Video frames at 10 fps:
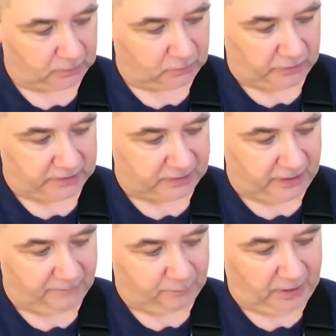So
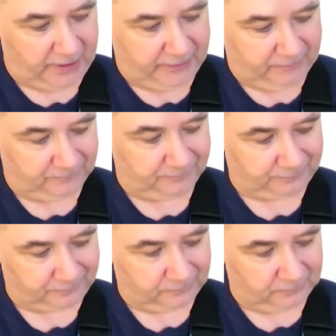instead of playing,
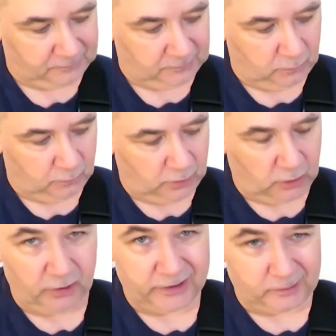we're
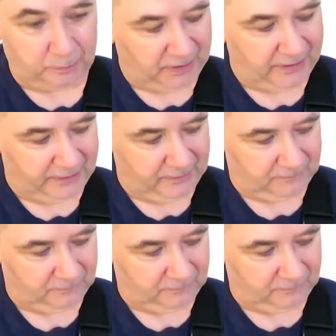going to play.